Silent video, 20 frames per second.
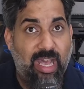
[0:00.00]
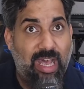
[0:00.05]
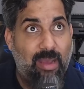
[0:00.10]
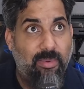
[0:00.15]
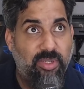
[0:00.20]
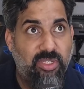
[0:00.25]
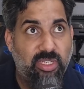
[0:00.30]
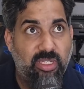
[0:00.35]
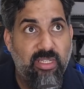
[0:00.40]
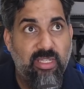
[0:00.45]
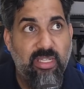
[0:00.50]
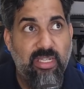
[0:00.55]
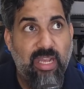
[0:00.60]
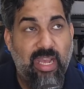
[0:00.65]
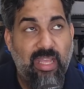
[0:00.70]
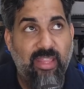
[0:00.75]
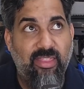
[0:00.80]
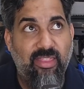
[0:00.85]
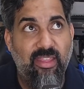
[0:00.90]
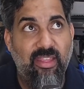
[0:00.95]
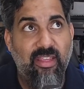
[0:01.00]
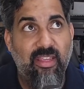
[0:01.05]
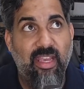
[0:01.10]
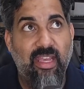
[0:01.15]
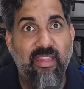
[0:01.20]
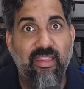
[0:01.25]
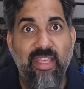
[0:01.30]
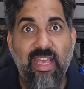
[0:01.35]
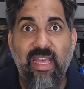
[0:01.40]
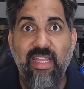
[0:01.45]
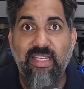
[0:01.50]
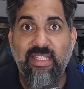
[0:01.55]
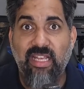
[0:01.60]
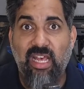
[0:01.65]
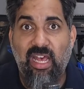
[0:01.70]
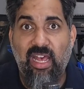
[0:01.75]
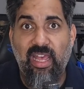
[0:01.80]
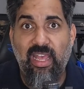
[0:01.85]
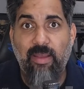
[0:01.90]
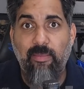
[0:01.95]
option, I think, at that
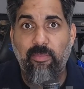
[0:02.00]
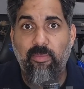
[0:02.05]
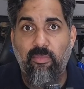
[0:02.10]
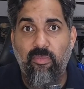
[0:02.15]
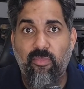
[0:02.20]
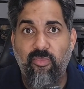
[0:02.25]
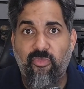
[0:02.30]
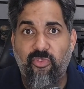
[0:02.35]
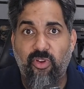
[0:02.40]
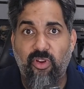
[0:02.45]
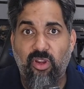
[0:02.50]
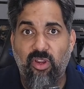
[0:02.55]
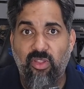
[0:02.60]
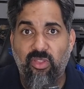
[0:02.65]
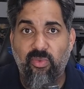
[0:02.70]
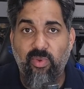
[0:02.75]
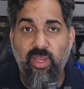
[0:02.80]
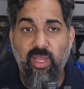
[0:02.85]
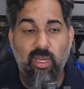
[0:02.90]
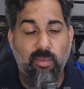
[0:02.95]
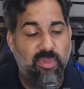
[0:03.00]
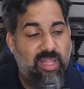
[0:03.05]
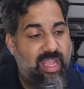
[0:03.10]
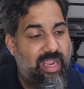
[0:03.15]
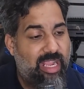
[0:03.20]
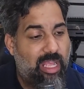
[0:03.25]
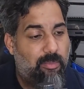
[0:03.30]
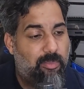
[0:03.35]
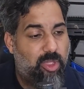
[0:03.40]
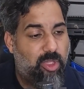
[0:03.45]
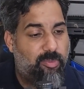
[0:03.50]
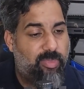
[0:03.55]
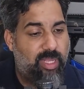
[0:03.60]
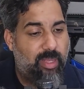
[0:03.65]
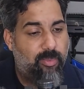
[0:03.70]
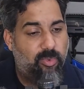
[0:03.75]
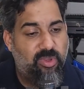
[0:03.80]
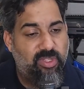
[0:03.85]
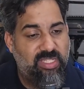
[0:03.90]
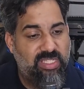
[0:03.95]
time for a 300 Blackout
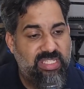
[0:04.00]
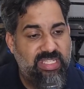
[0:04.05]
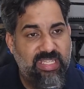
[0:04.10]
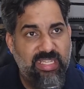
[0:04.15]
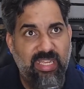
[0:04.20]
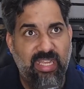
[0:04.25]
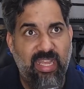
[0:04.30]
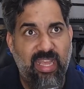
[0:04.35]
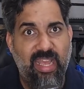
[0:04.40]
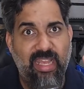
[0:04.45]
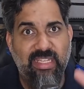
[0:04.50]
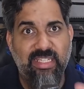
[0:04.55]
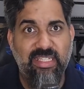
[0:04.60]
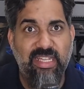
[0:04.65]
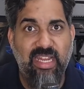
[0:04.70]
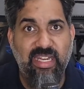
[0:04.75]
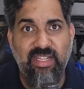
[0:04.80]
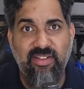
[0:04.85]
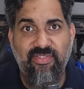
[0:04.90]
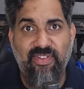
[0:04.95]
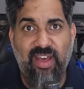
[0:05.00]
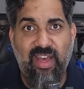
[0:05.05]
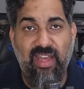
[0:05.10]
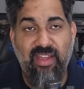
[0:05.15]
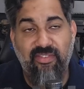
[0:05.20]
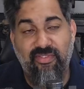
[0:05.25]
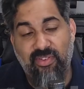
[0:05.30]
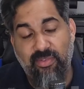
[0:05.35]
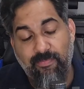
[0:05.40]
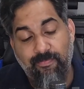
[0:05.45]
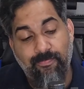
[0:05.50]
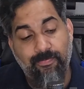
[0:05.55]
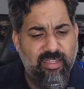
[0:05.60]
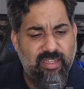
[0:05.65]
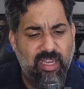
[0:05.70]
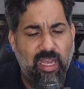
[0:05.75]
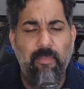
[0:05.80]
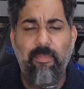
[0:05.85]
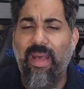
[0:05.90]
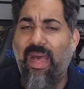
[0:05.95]
bullpup was the X95.
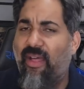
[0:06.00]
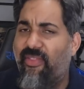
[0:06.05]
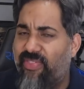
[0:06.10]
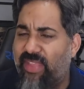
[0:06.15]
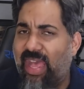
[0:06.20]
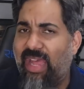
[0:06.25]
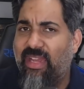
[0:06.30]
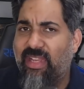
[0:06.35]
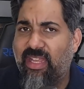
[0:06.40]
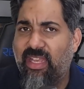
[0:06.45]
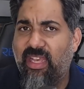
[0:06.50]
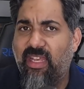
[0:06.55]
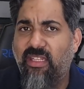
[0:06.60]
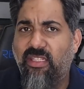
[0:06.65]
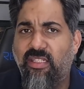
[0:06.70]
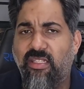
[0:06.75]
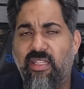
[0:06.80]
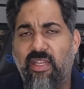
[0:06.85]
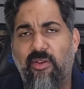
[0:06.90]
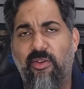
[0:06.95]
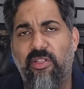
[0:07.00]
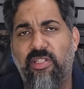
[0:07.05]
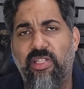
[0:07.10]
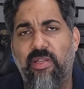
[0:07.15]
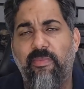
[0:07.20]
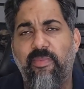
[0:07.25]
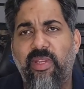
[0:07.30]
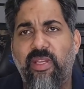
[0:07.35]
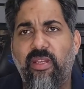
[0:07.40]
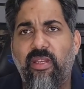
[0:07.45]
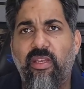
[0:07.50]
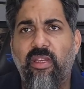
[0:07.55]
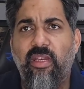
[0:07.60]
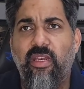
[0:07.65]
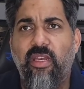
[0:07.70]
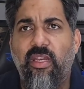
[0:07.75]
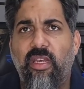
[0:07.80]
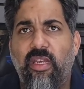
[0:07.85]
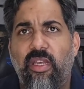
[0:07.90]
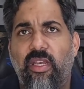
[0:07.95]
About that kit, there were some
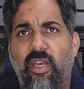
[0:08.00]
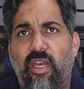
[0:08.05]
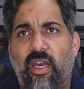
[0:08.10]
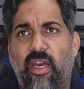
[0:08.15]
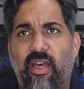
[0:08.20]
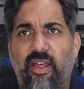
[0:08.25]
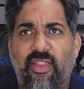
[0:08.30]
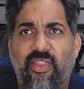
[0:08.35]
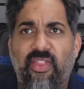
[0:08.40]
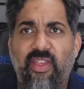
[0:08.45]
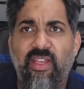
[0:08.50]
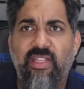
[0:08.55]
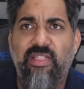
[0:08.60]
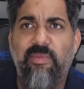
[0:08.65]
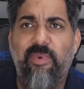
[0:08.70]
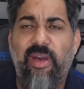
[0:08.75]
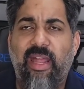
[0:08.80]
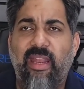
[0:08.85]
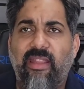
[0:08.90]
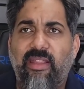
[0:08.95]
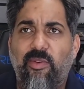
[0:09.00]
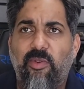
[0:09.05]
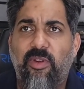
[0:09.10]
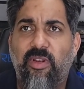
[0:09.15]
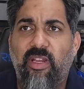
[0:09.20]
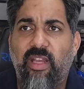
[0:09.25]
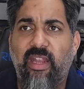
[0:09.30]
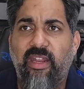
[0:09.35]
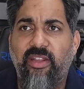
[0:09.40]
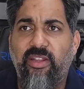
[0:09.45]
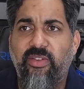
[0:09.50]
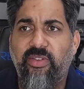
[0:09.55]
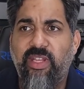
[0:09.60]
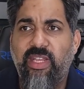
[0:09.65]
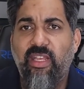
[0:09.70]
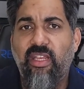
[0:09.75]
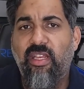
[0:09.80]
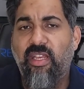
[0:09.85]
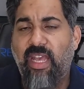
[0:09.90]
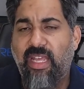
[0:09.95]
things about it that were kind of
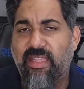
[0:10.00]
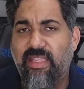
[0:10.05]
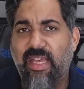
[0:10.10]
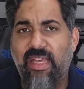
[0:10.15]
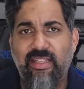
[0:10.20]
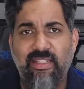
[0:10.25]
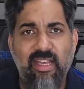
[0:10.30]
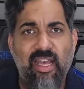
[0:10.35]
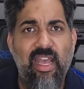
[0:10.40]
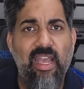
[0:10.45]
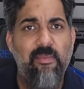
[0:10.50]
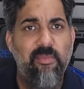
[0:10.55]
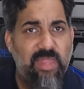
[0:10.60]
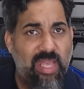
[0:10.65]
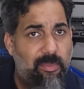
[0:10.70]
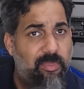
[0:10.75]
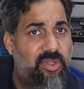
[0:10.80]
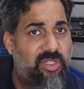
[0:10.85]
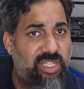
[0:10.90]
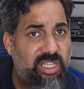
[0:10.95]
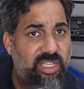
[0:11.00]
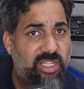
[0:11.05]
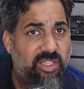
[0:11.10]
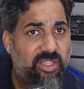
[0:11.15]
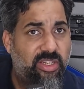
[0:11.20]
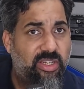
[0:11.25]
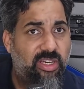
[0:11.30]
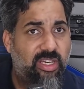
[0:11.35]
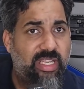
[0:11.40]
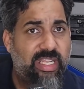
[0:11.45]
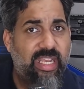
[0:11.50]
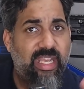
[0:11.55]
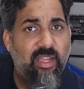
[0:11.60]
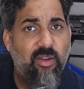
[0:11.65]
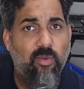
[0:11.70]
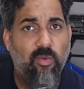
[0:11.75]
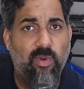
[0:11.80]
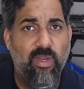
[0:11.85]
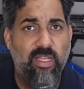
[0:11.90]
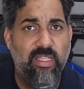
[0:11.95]
unique. At that time, that particular
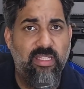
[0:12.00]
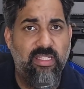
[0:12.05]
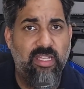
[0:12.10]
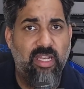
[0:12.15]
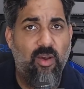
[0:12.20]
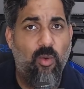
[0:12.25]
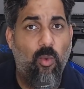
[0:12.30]
kit was a